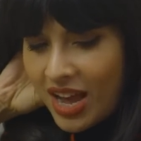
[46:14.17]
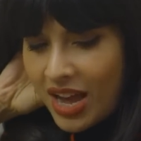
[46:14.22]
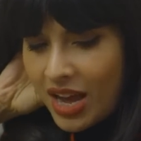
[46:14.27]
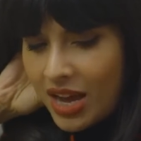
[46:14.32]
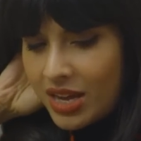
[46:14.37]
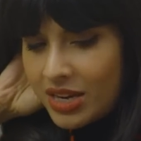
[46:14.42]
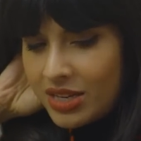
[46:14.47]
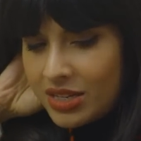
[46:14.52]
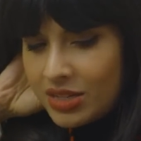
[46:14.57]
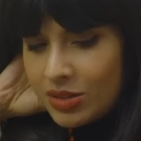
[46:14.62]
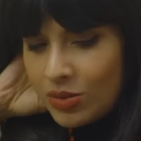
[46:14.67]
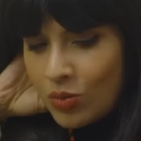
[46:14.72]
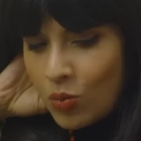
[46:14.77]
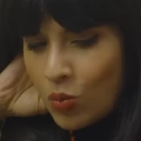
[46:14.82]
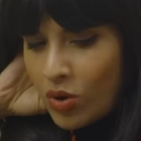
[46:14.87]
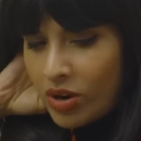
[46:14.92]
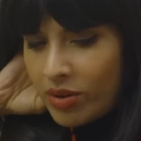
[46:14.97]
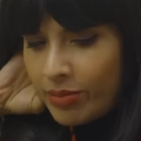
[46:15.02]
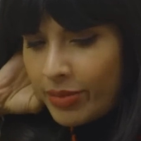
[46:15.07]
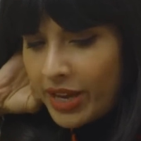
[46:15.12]
And
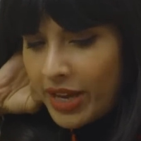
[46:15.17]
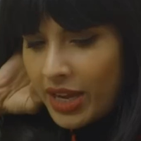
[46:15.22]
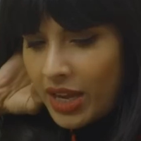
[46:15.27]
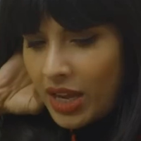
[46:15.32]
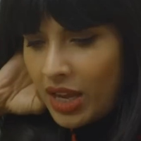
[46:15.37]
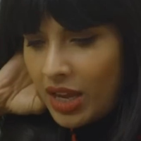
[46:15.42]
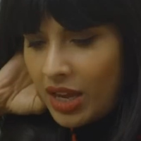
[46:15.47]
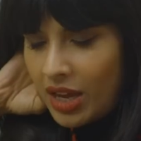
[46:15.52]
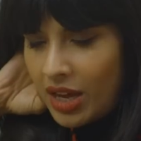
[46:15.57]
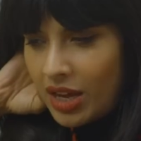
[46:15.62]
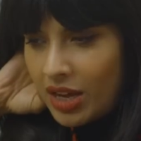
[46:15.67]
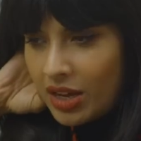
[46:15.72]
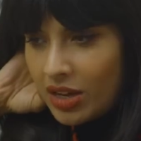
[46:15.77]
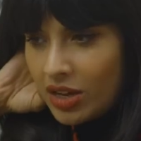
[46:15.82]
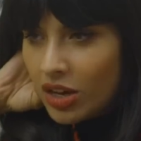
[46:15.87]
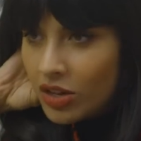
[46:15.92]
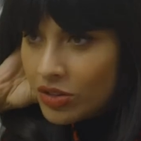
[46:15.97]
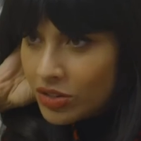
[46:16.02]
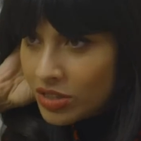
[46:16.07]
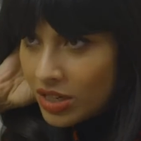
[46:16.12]
one of my
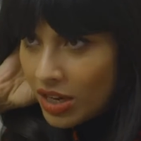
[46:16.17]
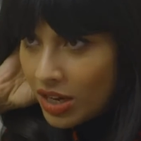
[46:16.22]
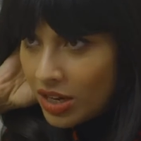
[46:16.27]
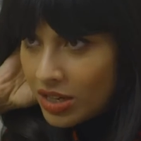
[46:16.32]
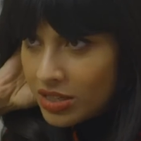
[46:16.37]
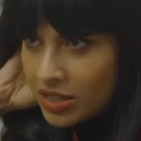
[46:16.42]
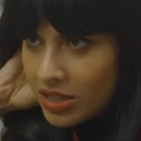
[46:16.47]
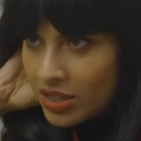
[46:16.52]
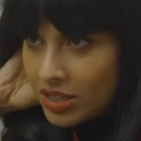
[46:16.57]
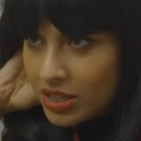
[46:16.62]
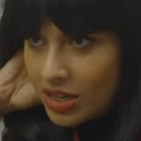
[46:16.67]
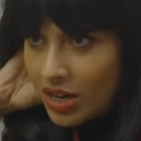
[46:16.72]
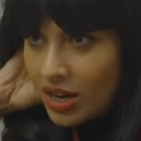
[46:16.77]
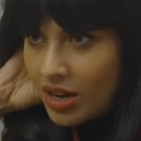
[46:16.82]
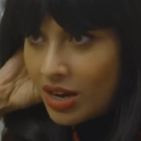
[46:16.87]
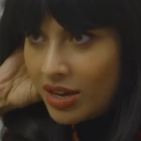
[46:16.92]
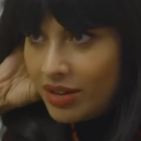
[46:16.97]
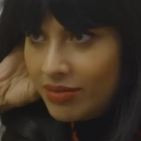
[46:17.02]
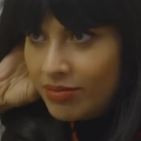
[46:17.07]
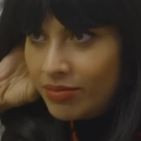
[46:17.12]
co-stars at the
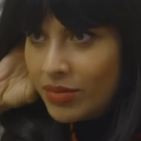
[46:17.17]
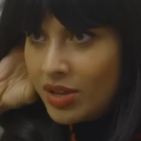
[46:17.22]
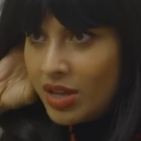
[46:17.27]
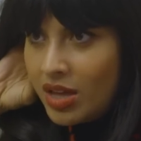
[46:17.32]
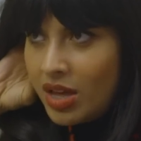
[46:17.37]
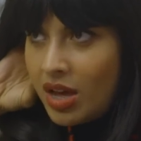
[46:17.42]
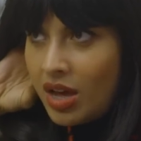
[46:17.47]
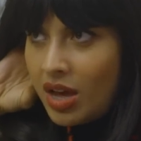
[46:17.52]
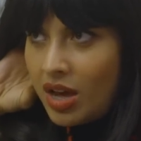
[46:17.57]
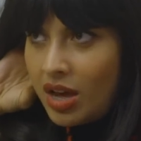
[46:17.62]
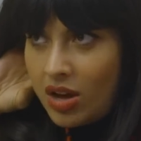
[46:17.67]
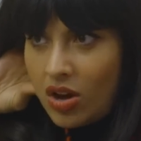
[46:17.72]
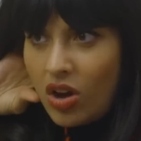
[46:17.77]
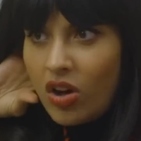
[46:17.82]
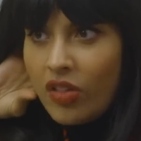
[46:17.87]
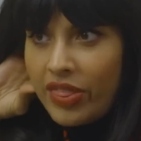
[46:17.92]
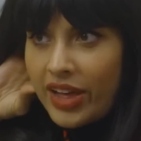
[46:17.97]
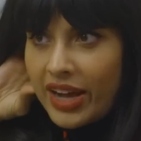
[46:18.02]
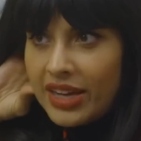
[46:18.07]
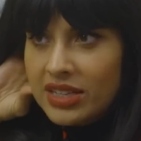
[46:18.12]
time
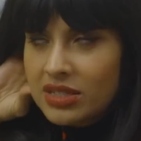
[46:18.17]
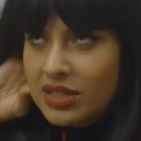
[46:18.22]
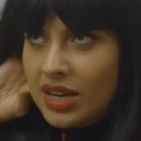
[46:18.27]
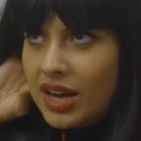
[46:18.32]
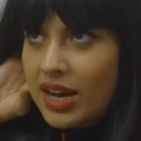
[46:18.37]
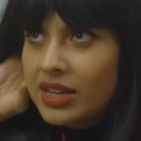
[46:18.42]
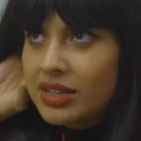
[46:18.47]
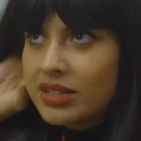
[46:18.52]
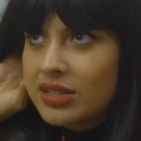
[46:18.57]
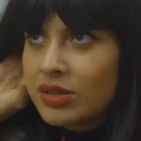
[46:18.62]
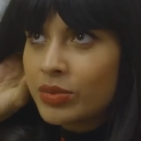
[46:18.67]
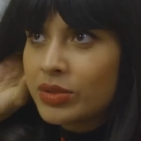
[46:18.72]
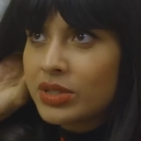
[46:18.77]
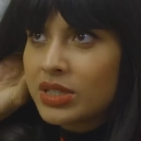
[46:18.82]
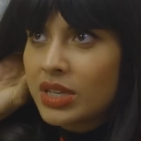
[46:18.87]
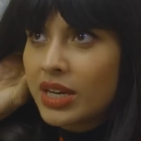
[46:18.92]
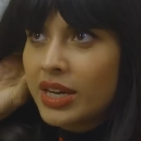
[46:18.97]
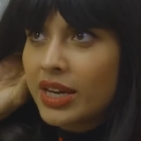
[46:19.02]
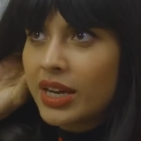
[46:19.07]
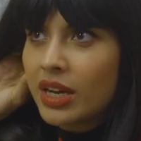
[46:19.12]
on that set
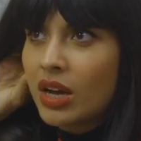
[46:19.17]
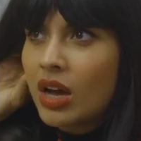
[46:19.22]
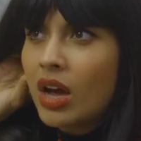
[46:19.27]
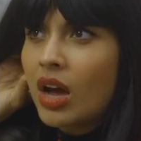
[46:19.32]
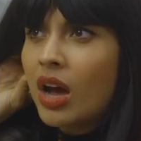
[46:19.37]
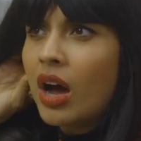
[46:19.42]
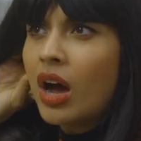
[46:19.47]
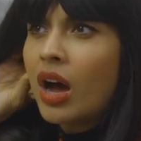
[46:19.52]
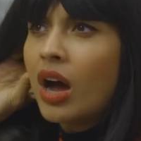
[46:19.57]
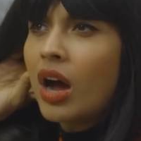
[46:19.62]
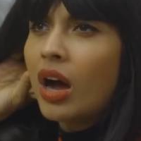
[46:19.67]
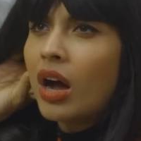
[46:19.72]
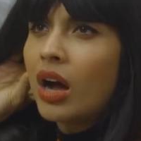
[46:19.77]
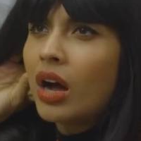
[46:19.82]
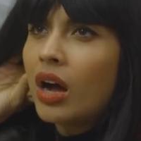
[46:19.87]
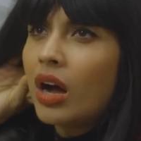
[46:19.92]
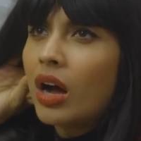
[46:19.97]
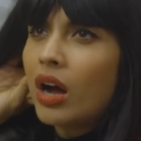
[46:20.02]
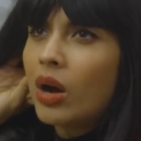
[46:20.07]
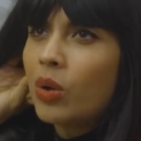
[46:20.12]
was like,
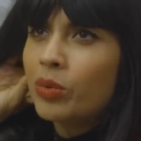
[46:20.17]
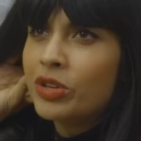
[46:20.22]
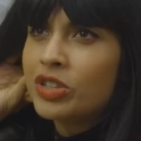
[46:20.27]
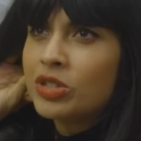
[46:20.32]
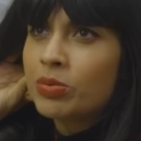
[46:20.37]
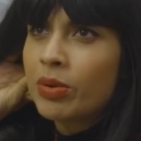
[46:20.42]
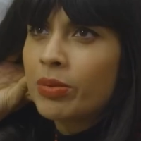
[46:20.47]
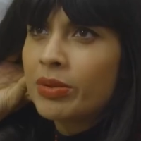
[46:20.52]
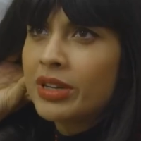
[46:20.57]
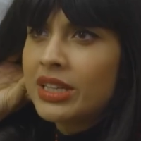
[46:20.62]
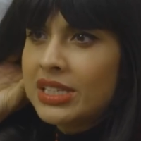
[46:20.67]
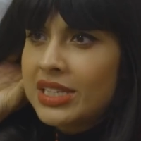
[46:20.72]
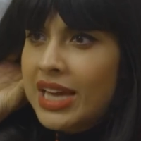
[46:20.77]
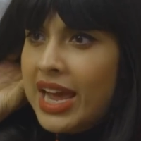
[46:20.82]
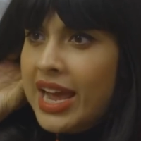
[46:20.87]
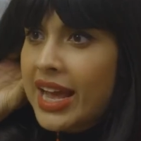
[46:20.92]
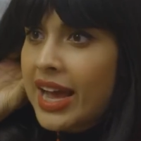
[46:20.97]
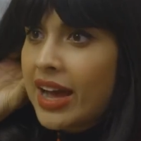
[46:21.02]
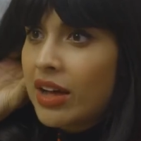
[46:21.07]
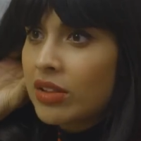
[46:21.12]
oh, we should probably
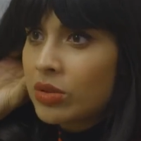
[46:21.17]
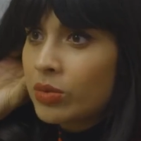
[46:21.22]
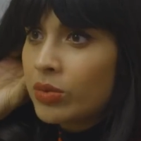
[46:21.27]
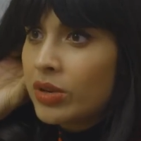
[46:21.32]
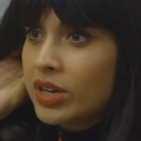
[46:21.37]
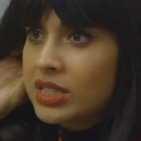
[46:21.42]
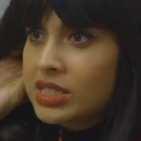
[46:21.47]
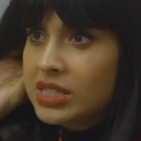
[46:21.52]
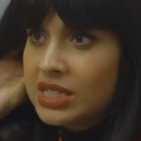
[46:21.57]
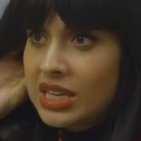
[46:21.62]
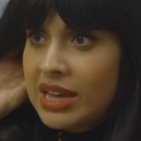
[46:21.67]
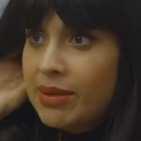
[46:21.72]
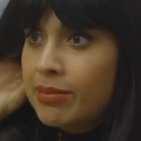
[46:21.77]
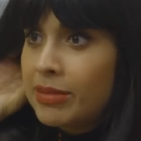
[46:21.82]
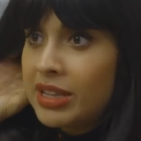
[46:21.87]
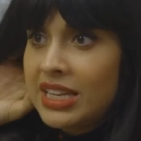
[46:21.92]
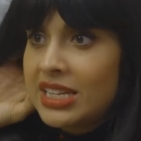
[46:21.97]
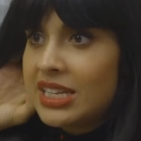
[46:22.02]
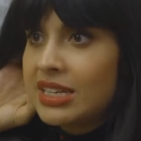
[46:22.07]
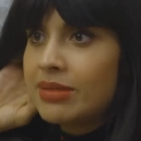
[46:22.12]
take out the word slim.
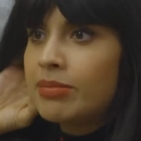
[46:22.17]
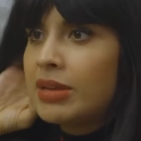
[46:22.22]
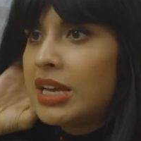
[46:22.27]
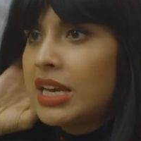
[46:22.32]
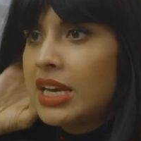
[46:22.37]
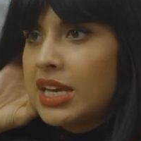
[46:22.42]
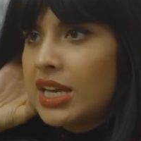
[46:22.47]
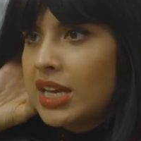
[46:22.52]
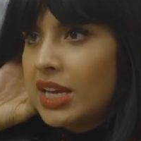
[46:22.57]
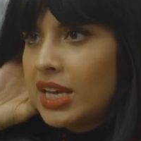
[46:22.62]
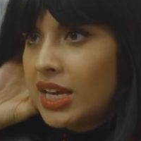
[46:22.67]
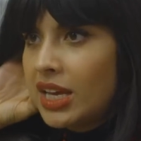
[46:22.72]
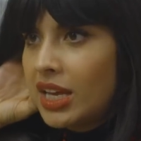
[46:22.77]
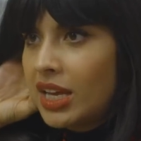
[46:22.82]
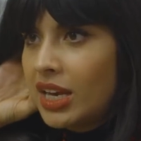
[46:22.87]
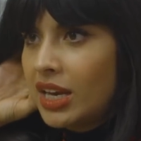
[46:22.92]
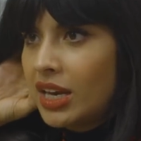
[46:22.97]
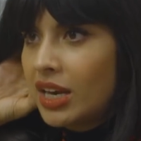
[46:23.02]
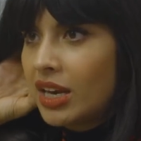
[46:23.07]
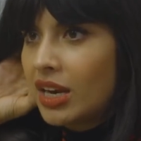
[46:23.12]
And they didn't mean it
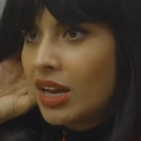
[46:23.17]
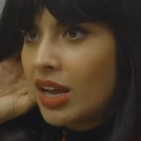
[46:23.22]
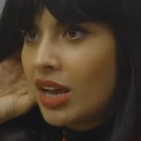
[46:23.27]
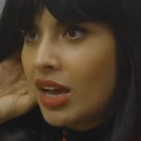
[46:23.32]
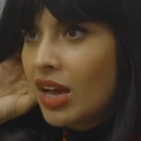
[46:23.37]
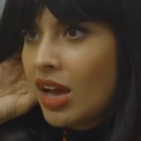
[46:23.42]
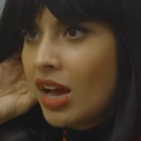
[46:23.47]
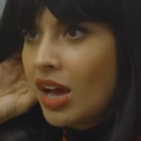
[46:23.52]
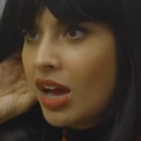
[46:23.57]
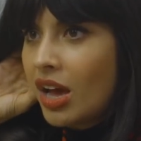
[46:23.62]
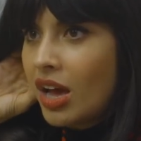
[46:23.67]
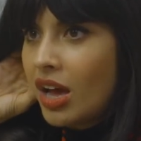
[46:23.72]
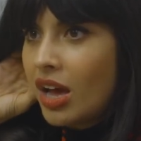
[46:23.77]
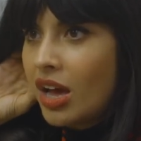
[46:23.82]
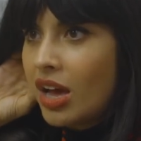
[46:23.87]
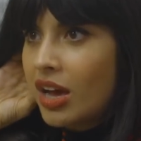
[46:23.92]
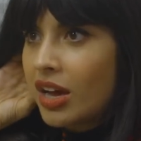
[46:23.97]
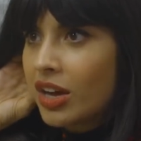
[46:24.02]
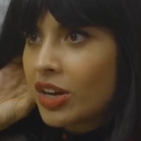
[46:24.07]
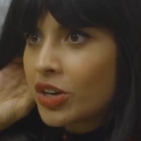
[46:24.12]
in
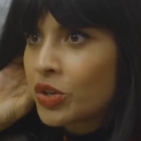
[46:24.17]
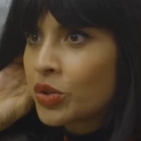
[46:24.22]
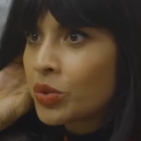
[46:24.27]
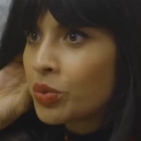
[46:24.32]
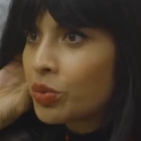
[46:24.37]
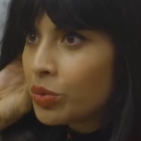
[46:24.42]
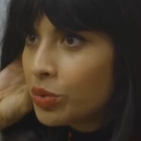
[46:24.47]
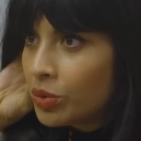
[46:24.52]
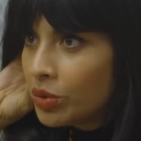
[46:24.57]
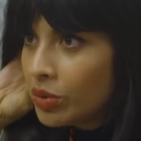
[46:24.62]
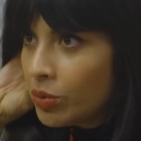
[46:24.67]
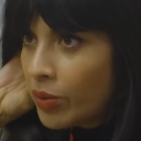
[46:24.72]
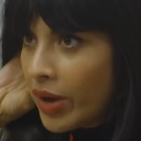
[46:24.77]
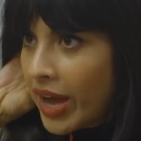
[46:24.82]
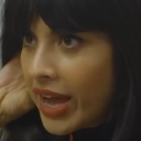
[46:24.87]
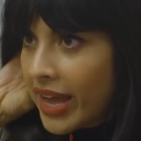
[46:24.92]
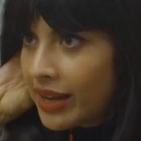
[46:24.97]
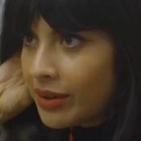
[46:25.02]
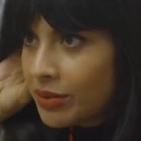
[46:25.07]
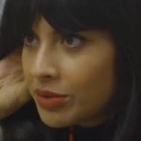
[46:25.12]
a cruel
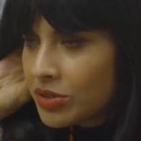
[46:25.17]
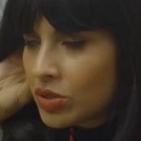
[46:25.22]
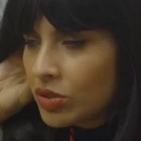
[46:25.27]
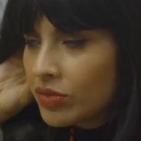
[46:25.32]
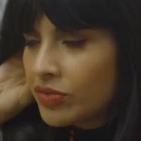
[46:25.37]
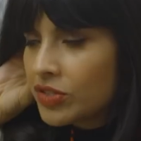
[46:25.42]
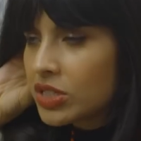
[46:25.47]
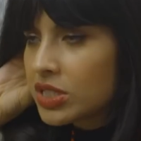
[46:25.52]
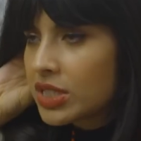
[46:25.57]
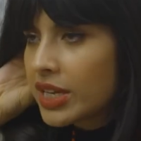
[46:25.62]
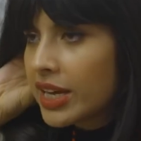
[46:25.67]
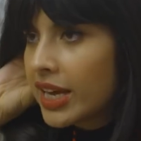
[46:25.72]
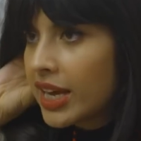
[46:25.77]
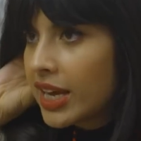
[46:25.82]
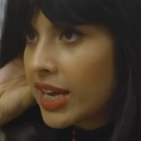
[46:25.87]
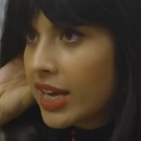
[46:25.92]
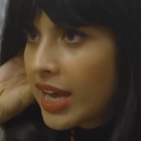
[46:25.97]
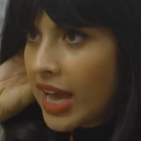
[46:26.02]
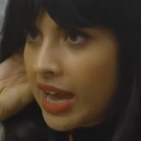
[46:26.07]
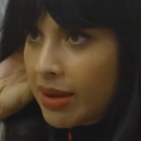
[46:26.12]
way. It was sort of just like
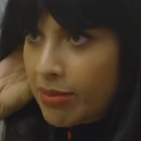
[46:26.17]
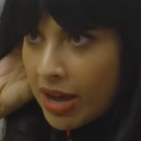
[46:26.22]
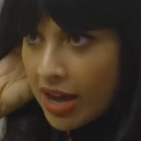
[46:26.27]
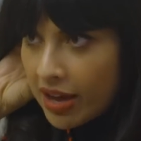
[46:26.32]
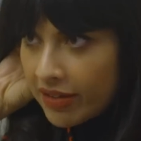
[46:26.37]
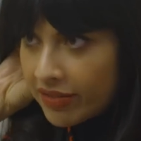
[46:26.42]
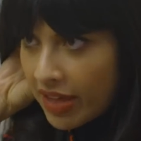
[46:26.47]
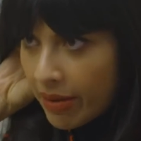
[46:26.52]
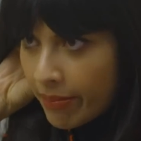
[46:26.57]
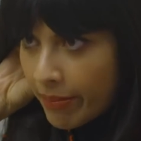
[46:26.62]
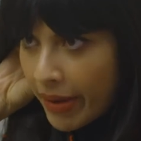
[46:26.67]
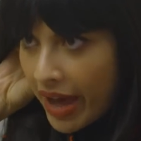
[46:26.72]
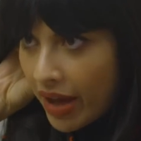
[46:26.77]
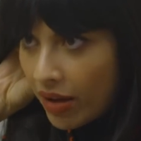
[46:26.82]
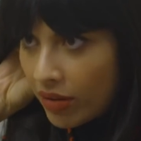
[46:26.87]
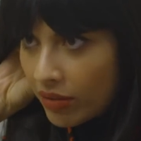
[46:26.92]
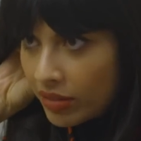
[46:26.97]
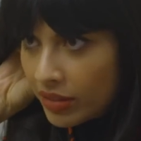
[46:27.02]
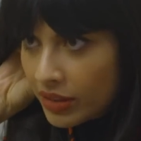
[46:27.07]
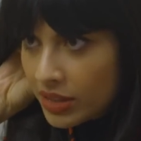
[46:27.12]
came out of their
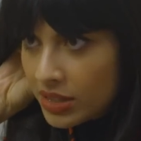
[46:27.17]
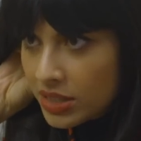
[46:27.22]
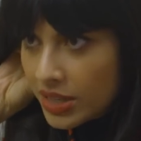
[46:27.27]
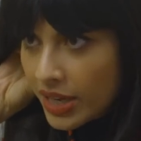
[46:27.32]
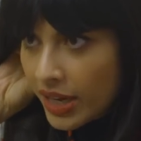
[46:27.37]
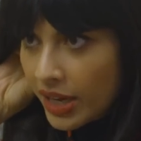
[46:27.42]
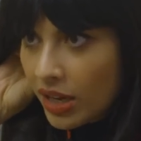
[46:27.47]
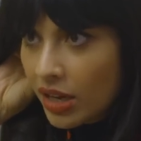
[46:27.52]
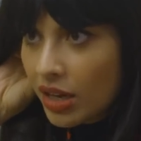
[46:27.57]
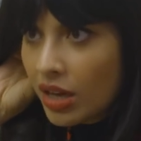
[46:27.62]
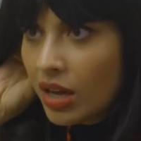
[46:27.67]
mouth as like